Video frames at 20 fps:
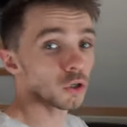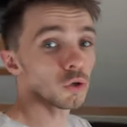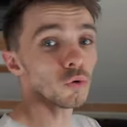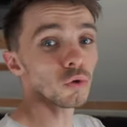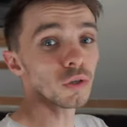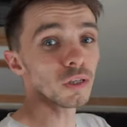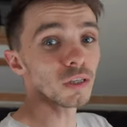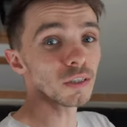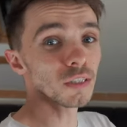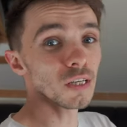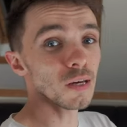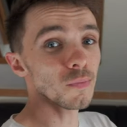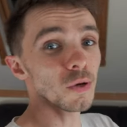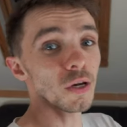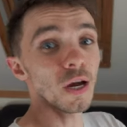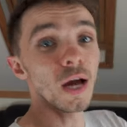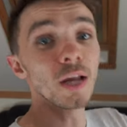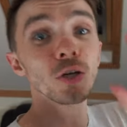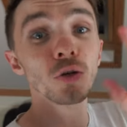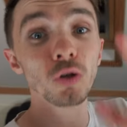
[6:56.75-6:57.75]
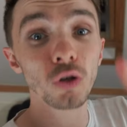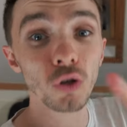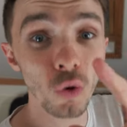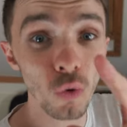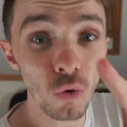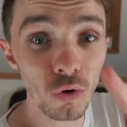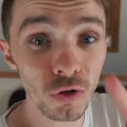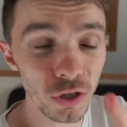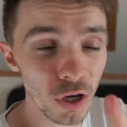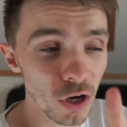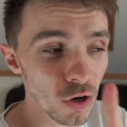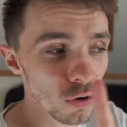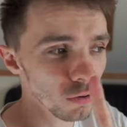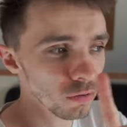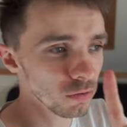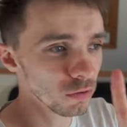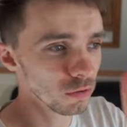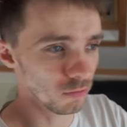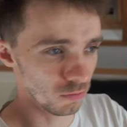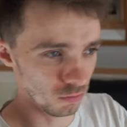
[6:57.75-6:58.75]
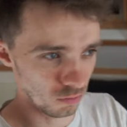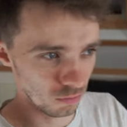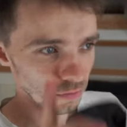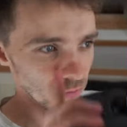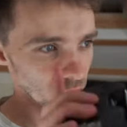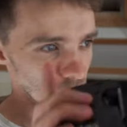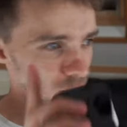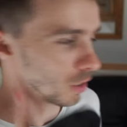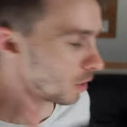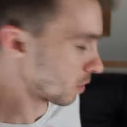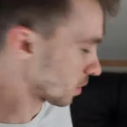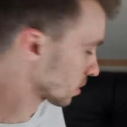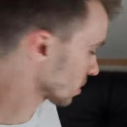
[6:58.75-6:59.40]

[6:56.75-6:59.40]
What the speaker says: cool little tip. And you can also, little